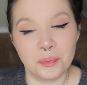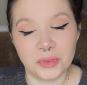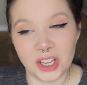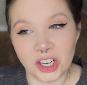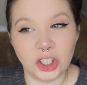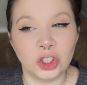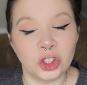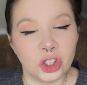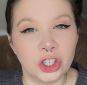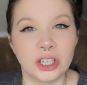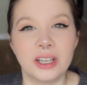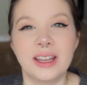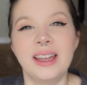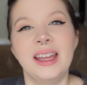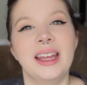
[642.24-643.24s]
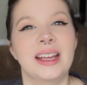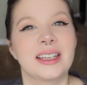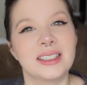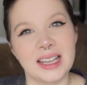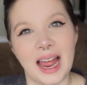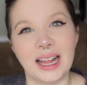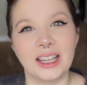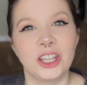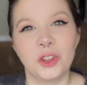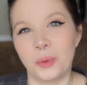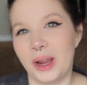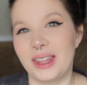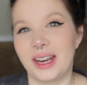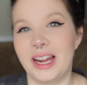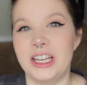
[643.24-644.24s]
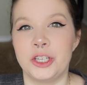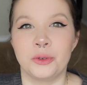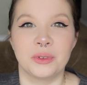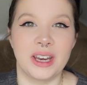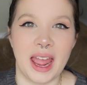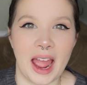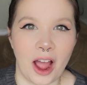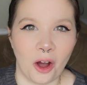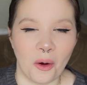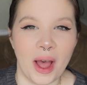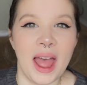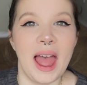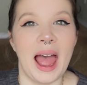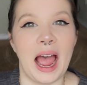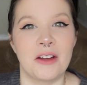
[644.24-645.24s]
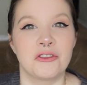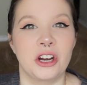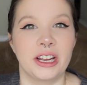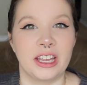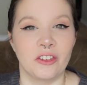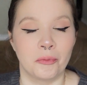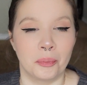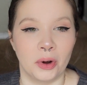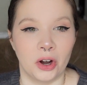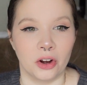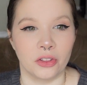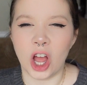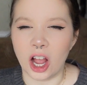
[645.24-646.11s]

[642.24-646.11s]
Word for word: gonna look exactly the way that I do now after I give birth.